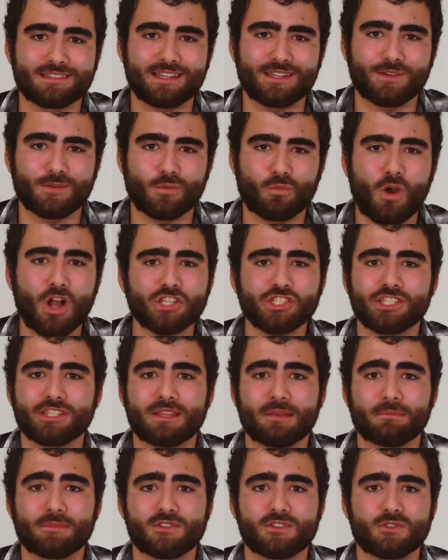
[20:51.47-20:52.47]
and watching
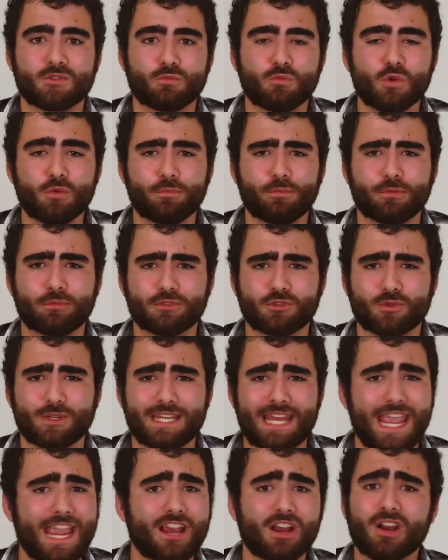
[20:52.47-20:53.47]
them swoop
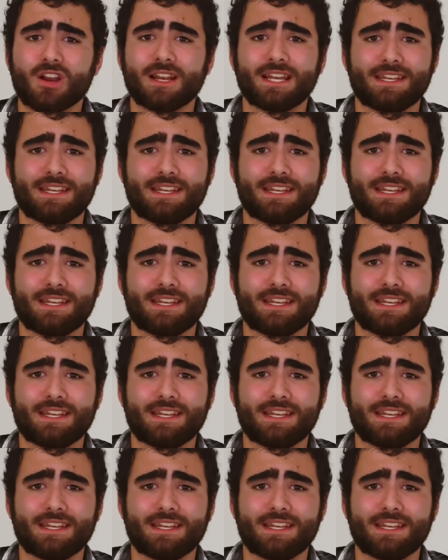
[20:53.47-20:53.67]
between air